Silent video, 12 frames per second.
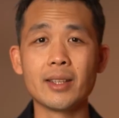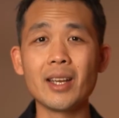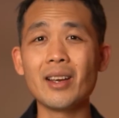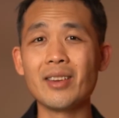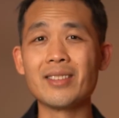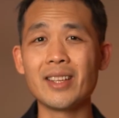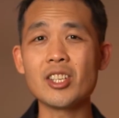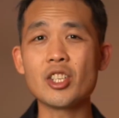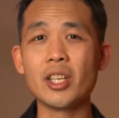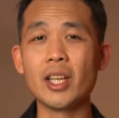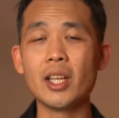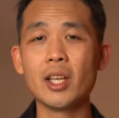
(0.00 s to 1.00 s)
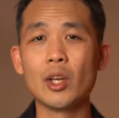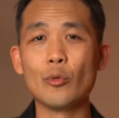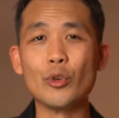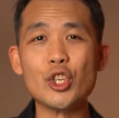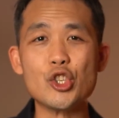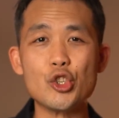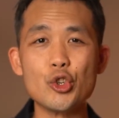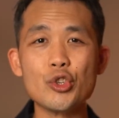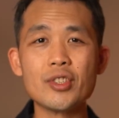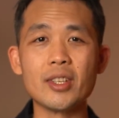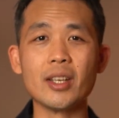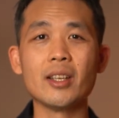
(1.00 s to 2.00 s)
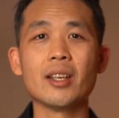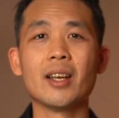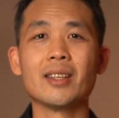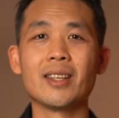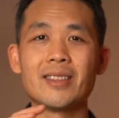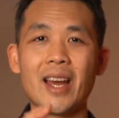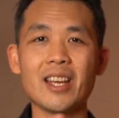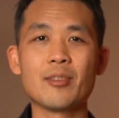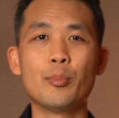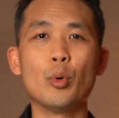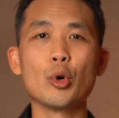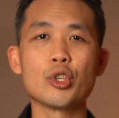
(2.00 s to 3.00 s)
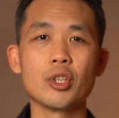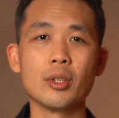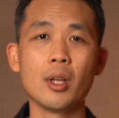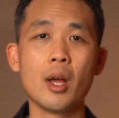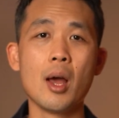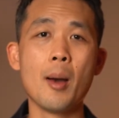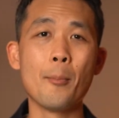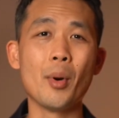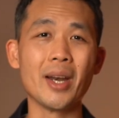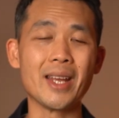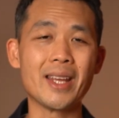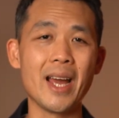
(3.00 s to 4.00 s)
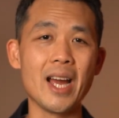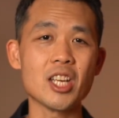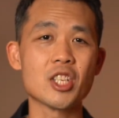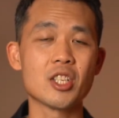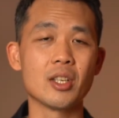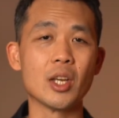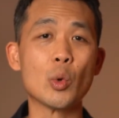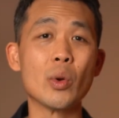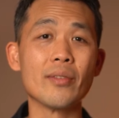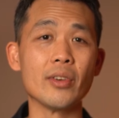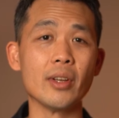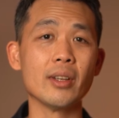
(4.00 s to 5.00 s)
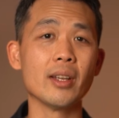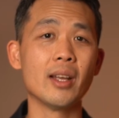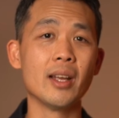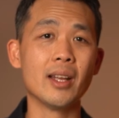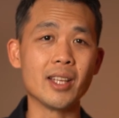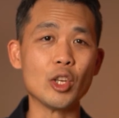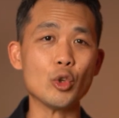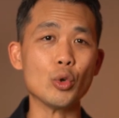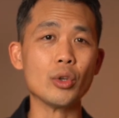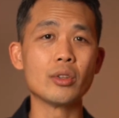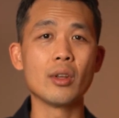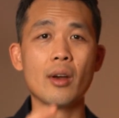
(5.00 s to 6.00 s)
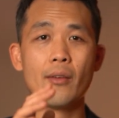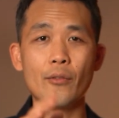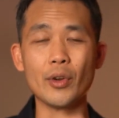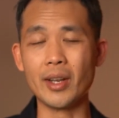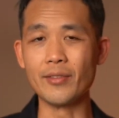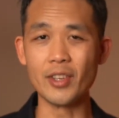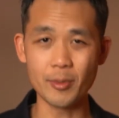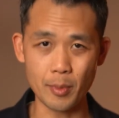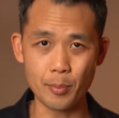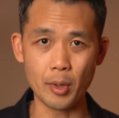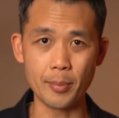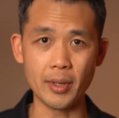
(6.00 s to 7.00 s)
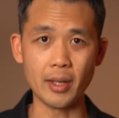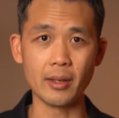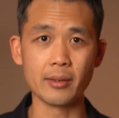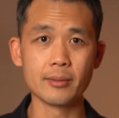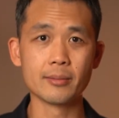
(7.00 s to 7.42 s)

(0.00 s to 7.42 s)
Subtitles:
they are essentially reducing the tax portion by the cash equivalent they use for the investment property.